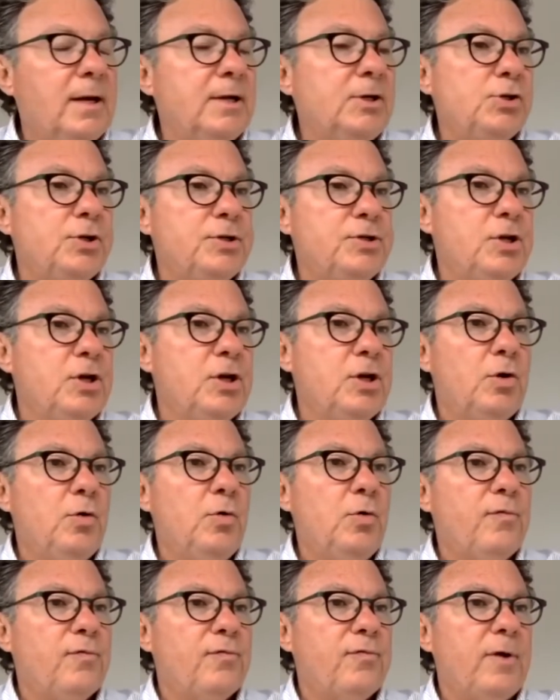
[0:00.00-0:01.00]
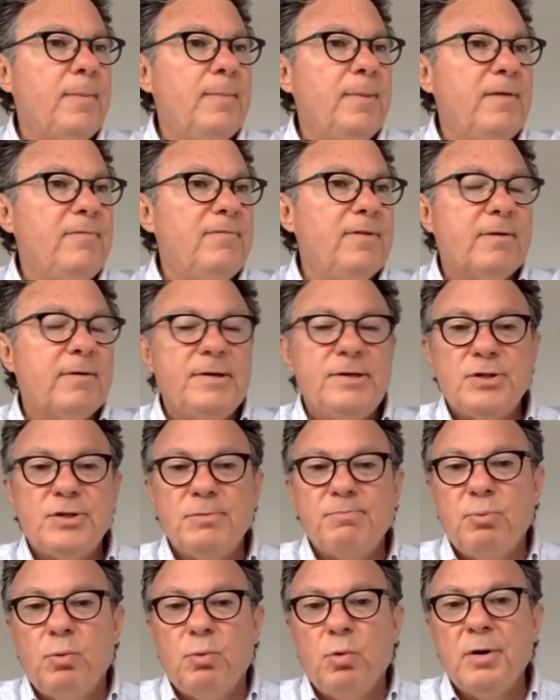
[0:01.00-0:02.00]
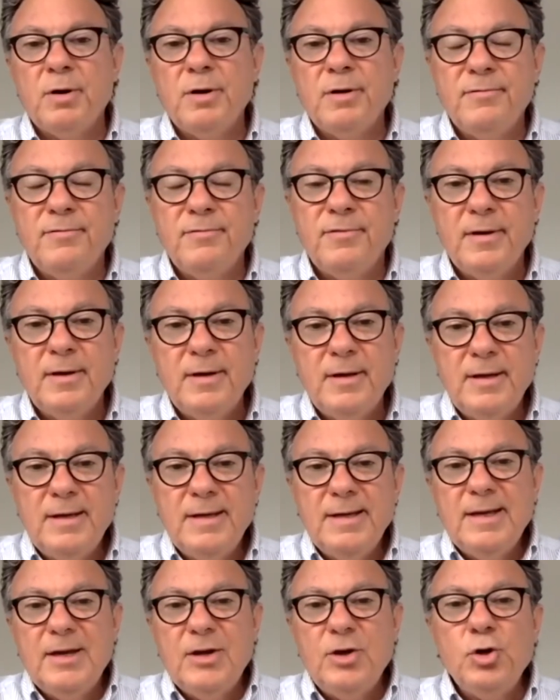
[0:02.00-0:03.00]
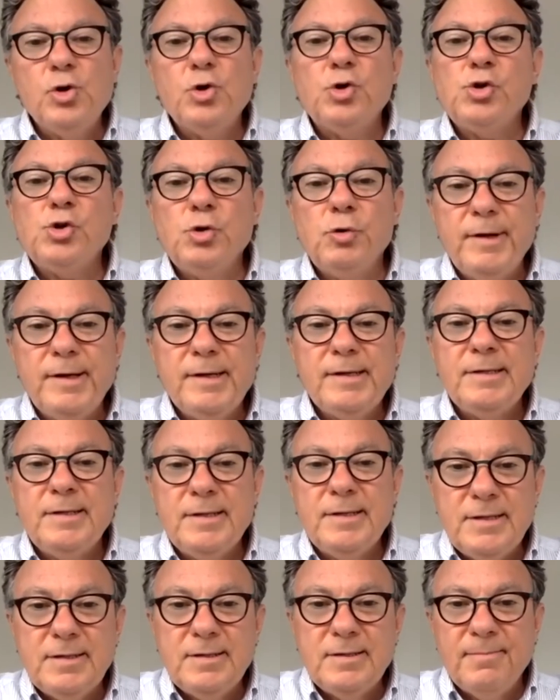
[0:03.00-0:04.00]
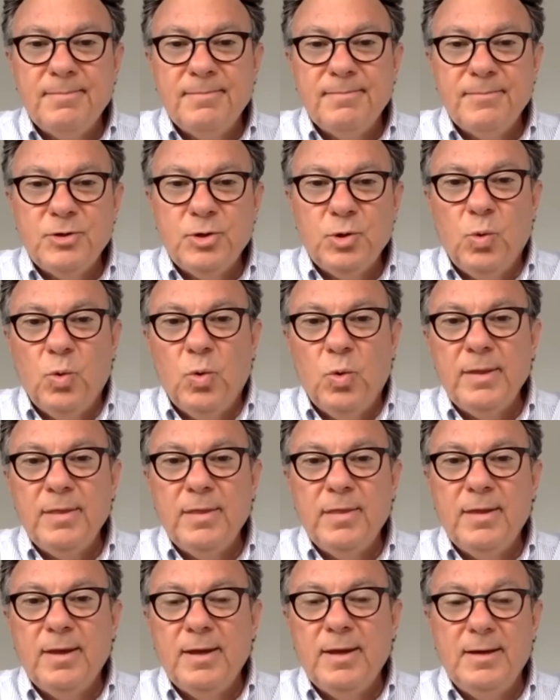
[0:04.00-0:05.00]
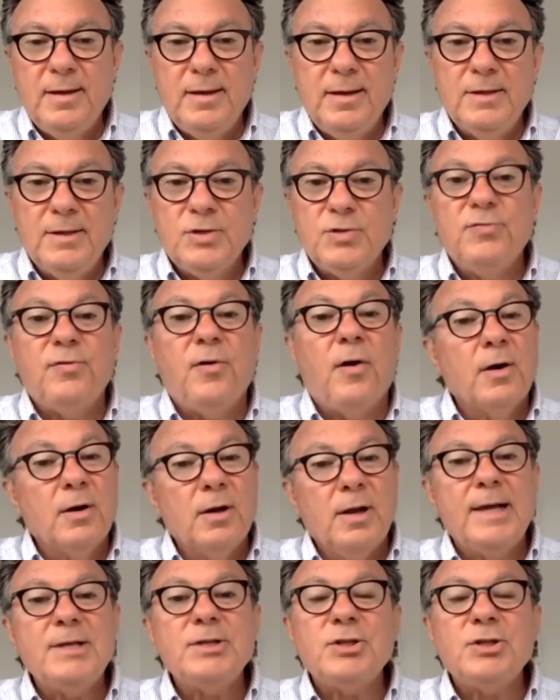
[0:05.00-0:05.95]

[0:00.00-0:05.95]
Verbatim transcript: just go from a very supportive, nurturing system to one that is far less